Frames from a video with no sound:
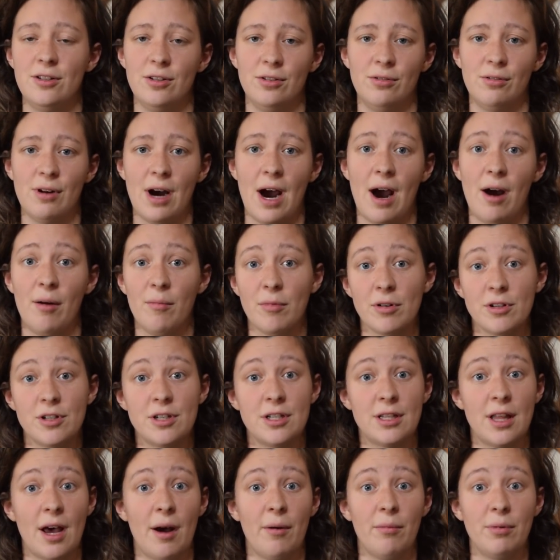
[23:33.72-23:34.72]
how much
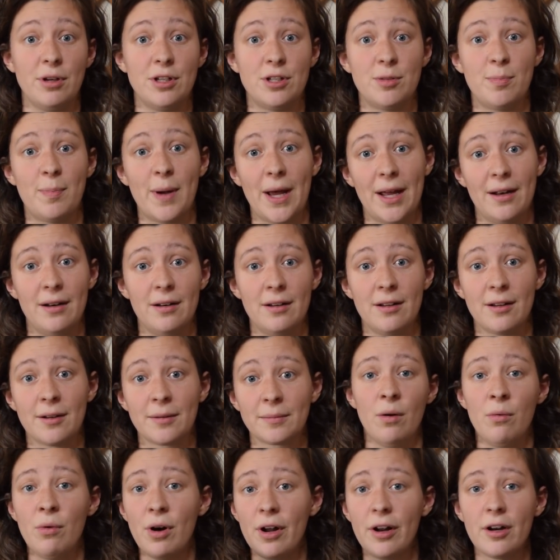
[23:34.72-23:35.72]
that we spend.
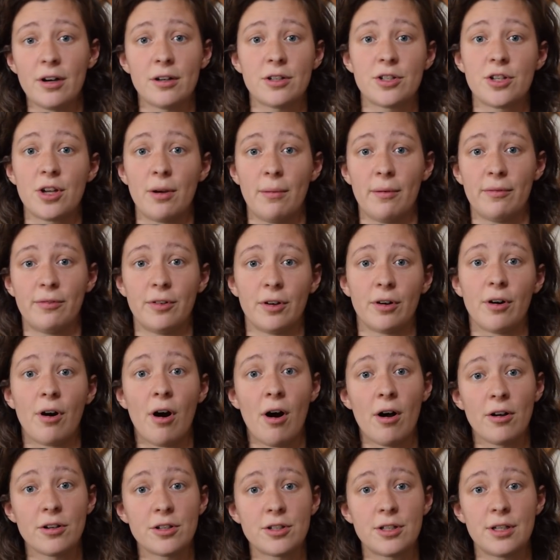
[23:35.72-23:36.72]
What are some of the
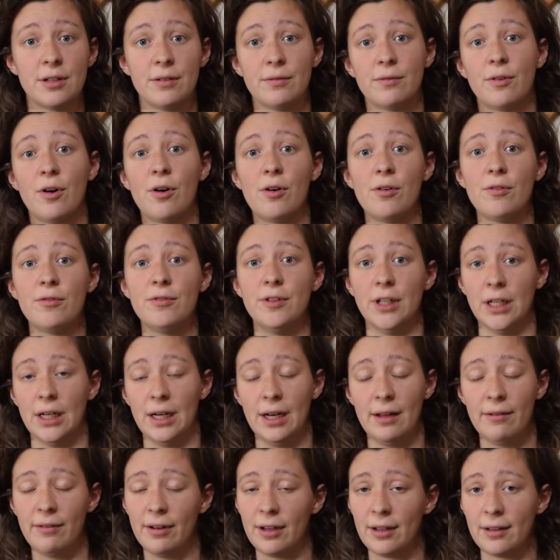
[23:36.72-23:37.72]
costs involved in
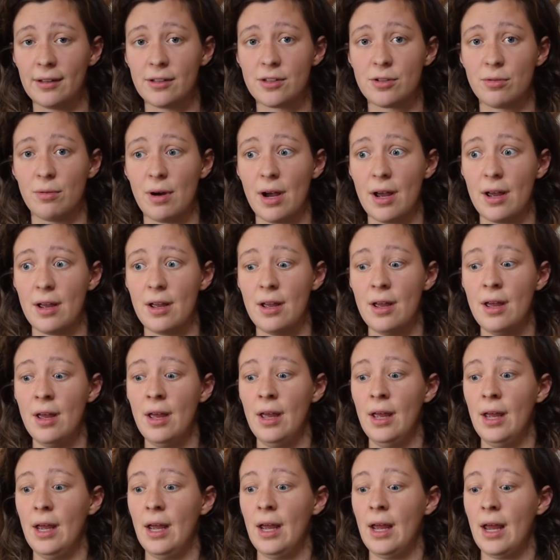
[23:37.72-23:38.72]
living this way?
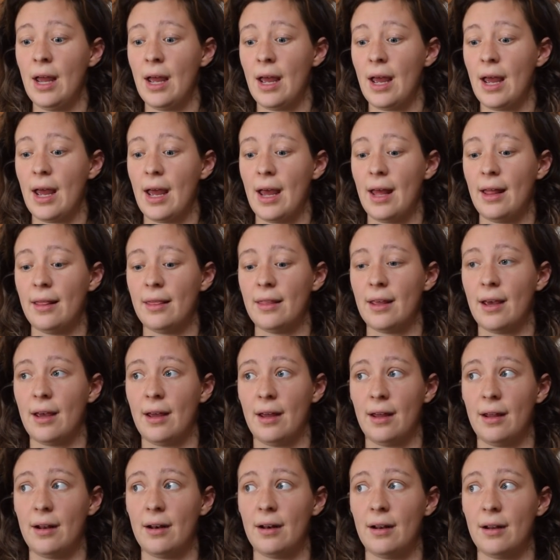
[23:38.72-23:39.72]
And
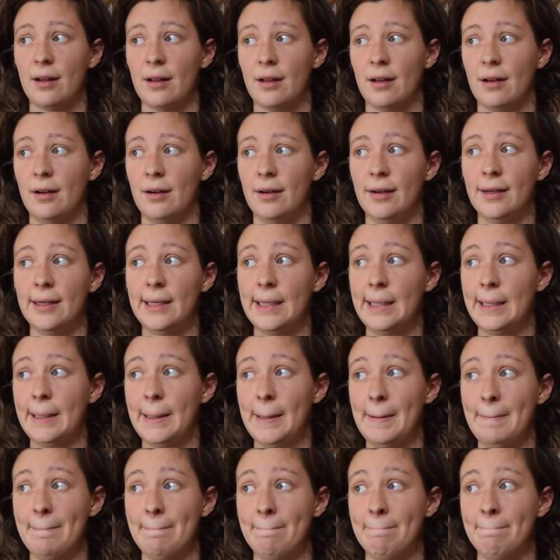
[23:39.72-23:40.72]
then
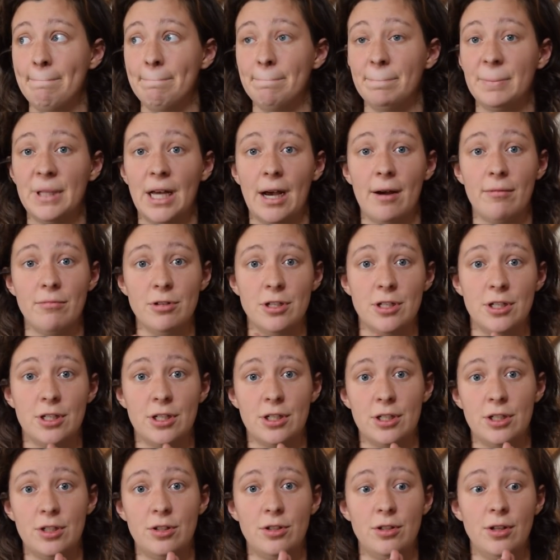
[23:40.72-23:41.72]
I'm
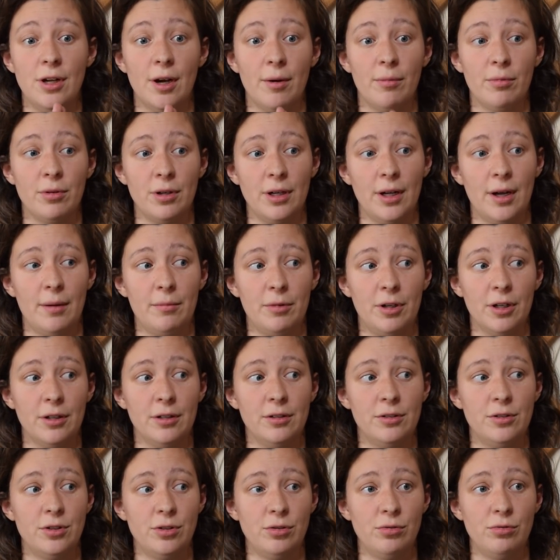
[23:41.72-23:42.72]
gonna
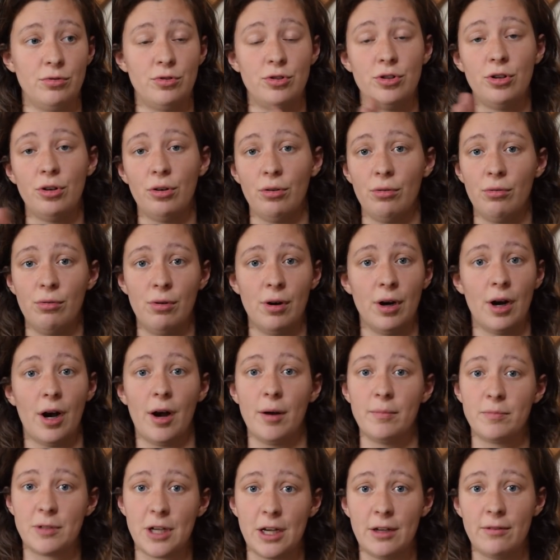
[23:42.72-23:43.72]
do 2
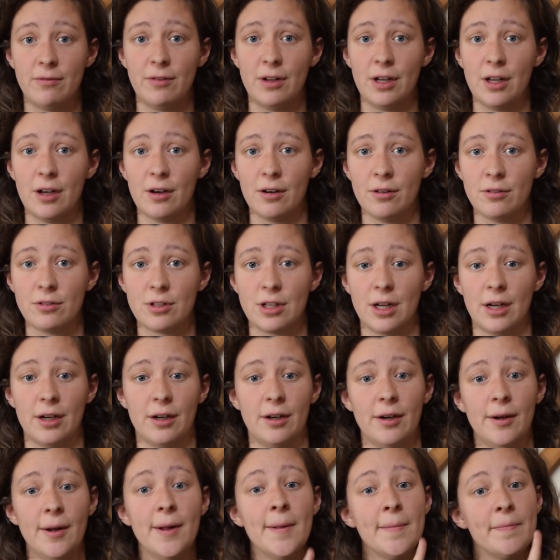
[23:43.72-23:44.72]
update videos, like
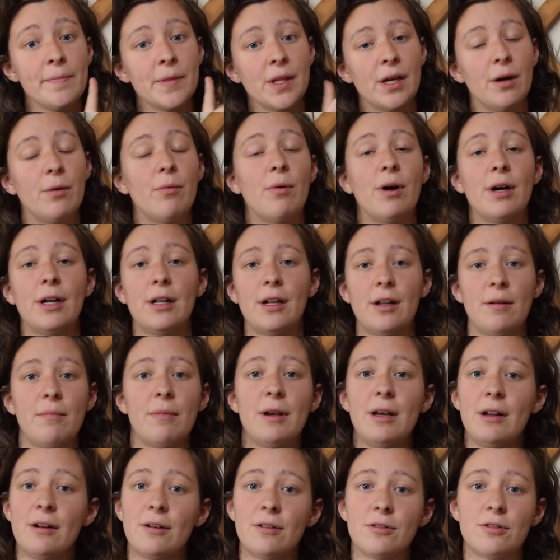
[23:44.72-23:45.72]
one in the
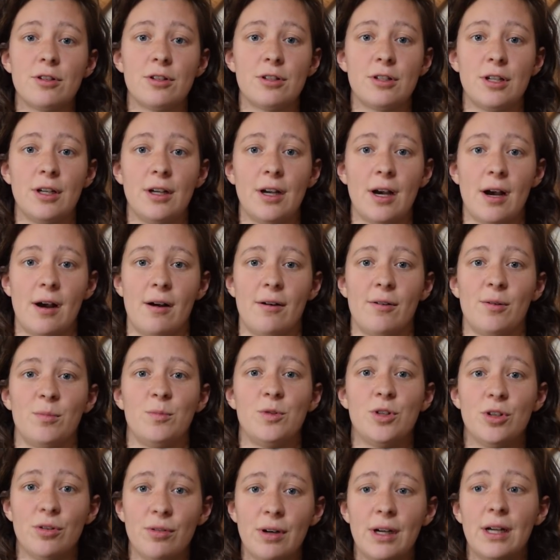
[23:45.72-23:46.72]
middle to see how I'm
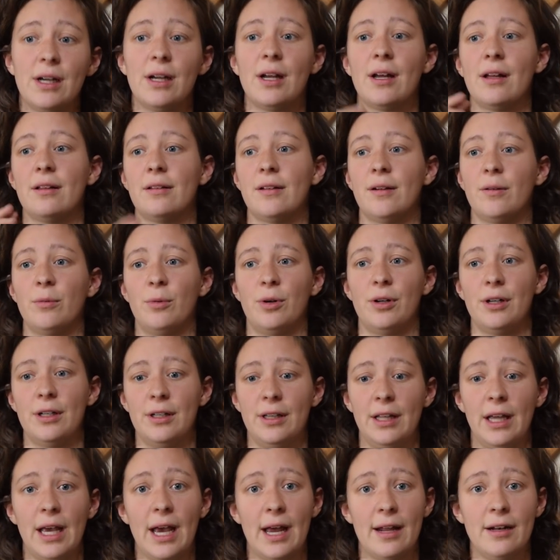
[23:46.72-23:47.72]
doing, and then one in
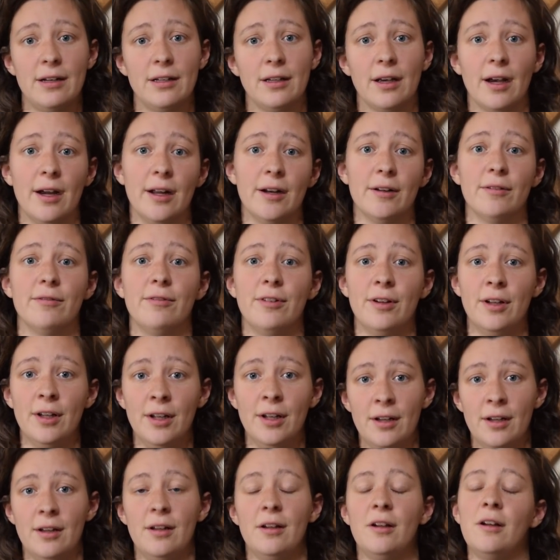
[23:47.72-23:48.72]
the end, kind of
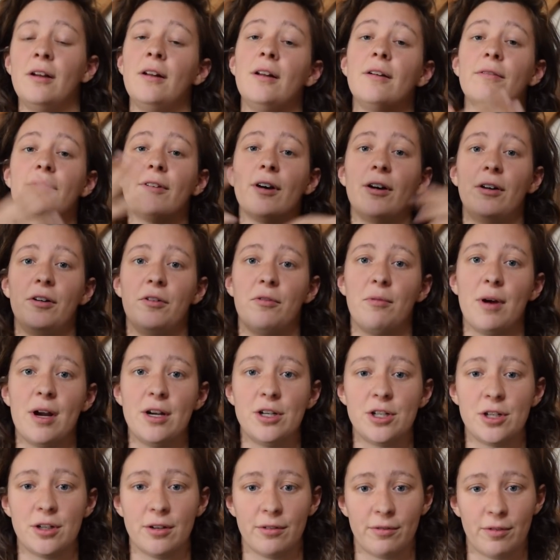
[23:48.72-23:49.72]
an
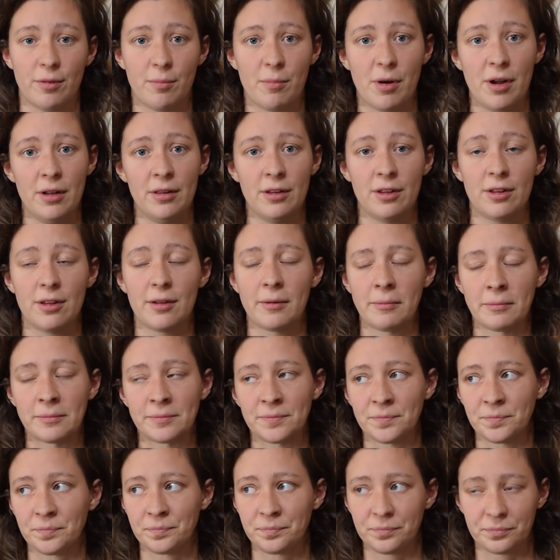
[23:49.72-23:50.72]
evaluation of the month.
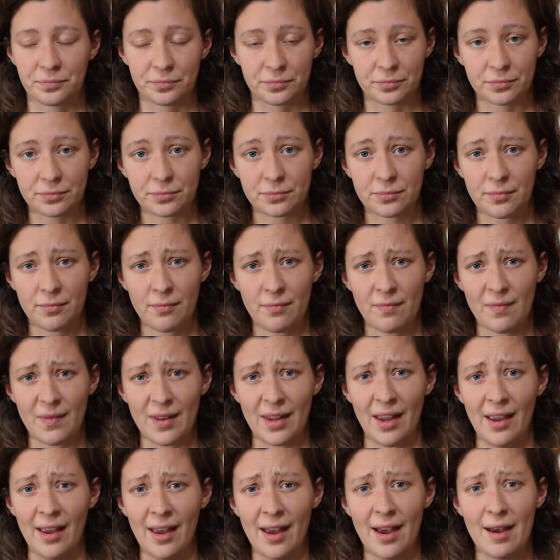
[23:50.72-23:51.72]

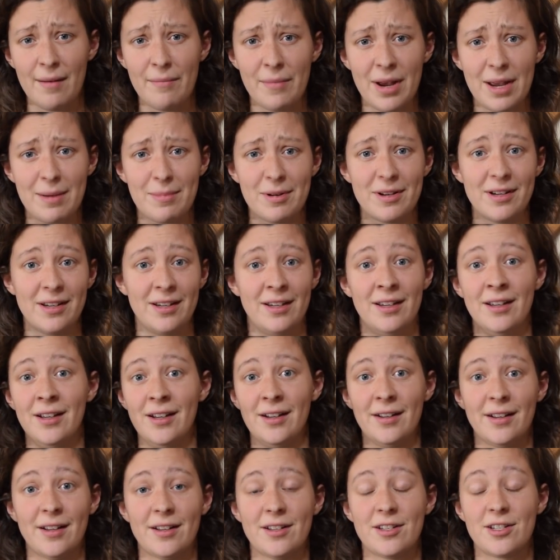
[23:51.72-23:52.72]
And maybe
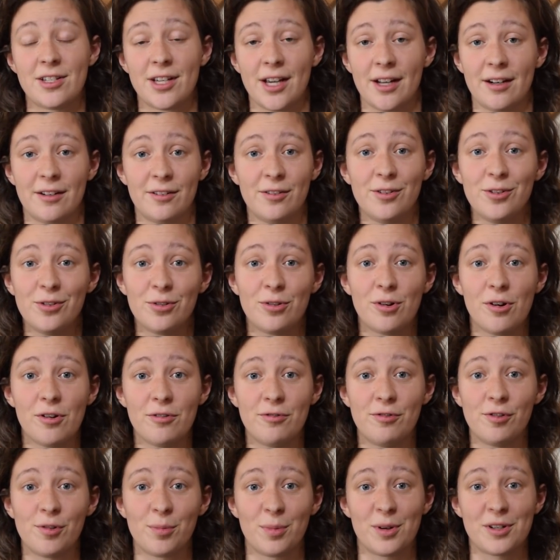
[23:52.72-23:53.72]
set a new goal
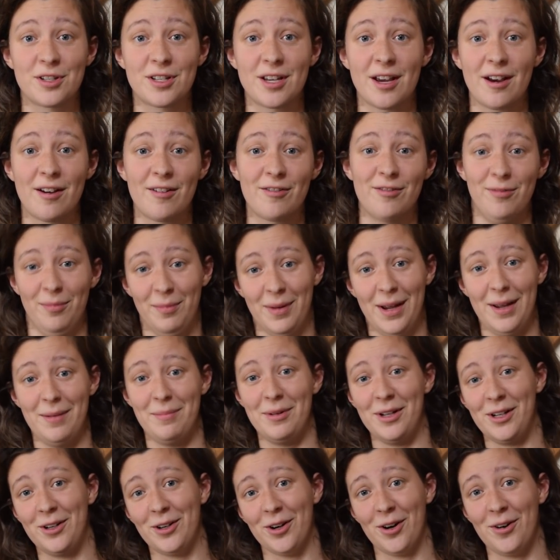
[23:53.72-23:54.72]
for myself,
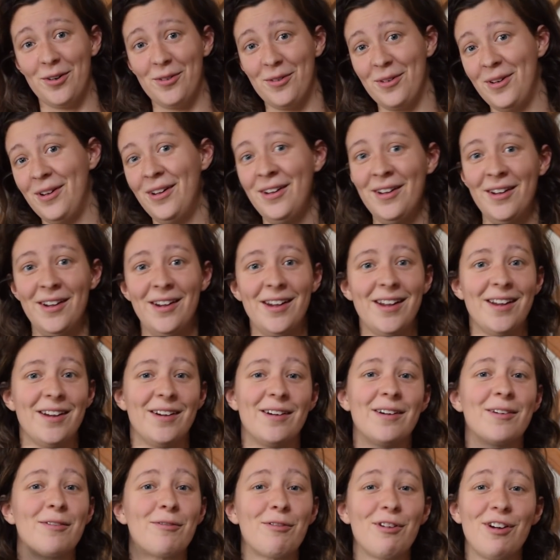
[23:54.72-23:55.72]
maybe go
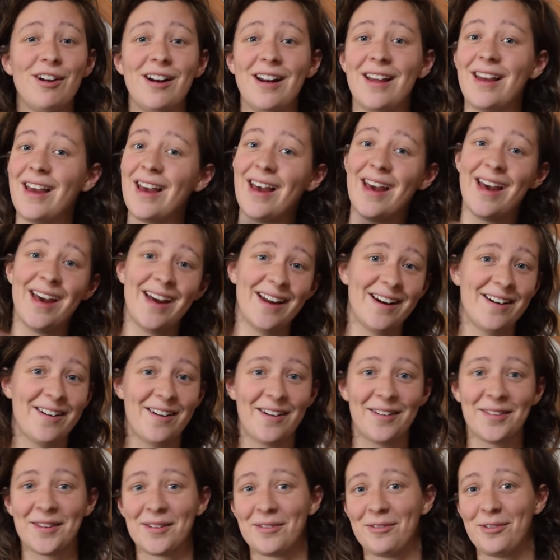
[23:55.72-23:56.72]
really in
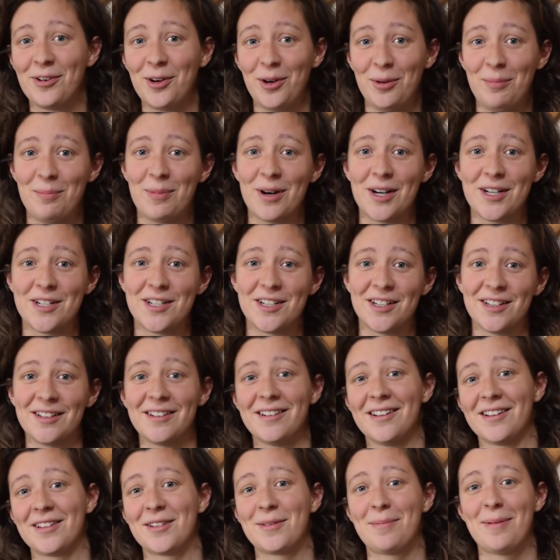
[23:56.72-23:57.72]
on the food budget,
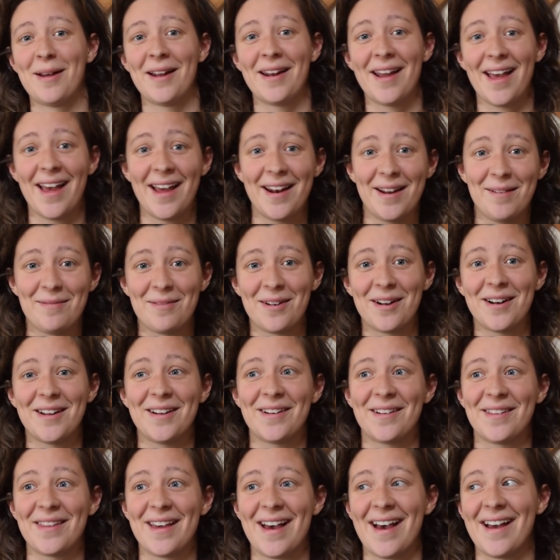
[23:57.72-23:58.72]
not spend any money
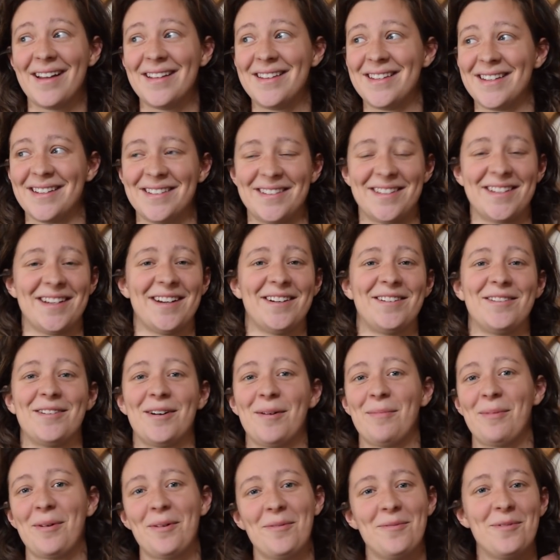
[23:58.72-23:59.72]
on that, etc.
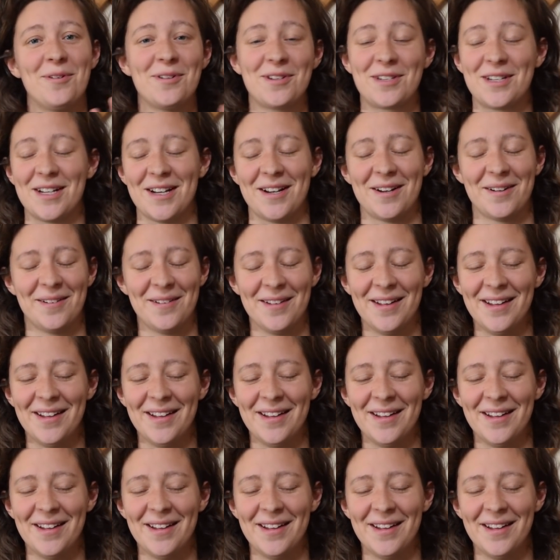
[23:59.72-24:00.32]
But we'll see.